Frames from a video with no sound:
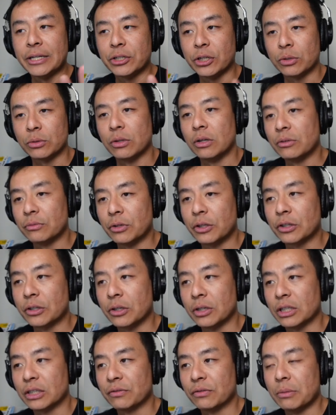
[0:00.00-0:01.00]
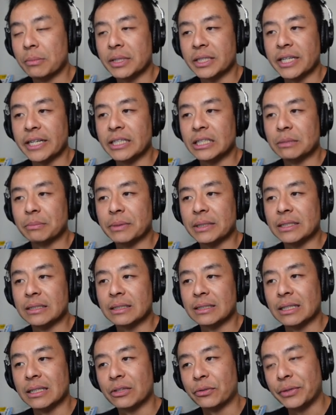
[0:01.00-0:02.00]
total on-road cost for a
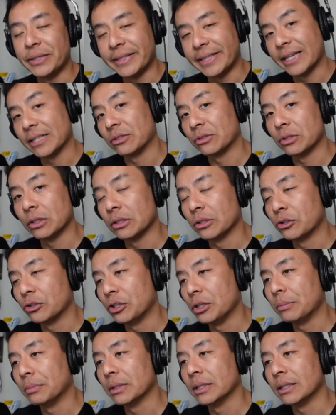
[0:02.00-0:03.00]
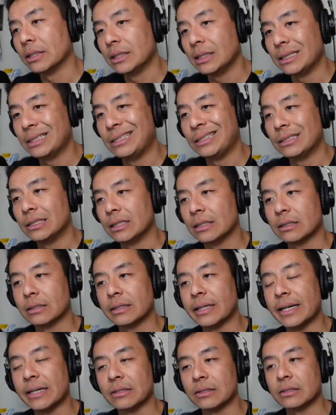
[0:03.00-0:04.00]
Mercedes-Benz, $3,000 cheaper,
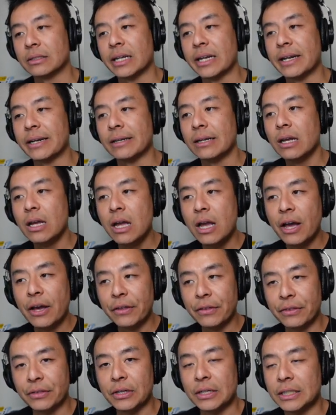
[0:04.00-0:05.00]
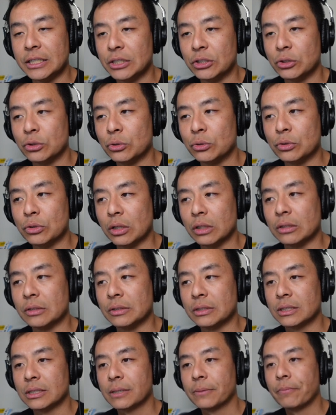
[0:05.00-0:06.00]

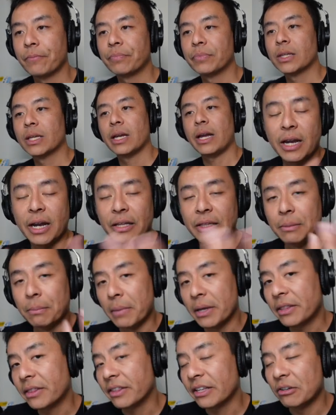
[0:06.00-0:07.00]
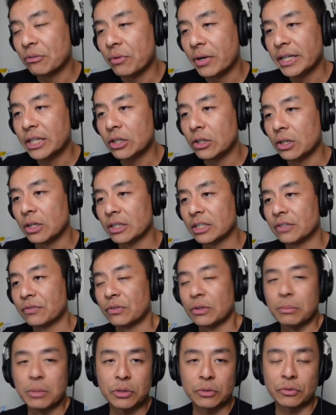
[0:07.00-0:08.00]
$66,032. And the monthly running cost
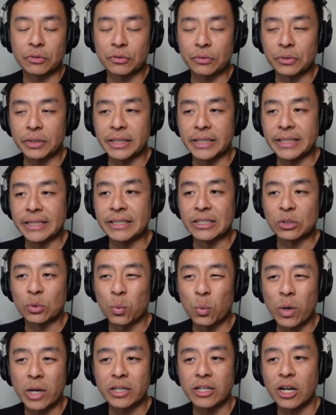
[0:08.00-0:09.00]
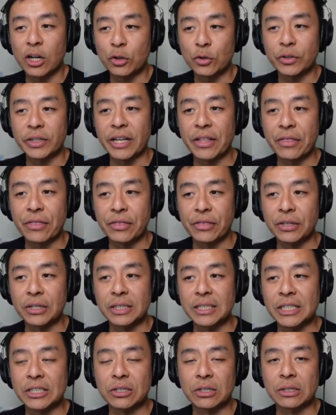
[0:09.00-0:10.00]
for a Model 3 is
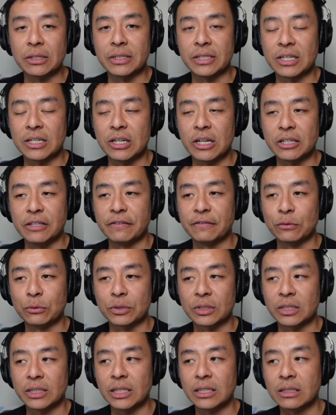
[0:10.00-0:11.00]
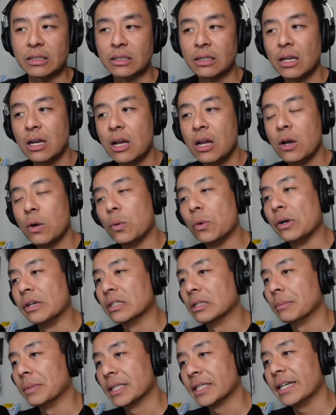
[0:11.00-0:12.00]
$130.94, whereas
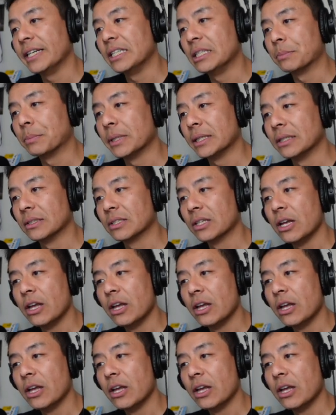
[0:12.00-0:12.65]
the Mercedes-Benz,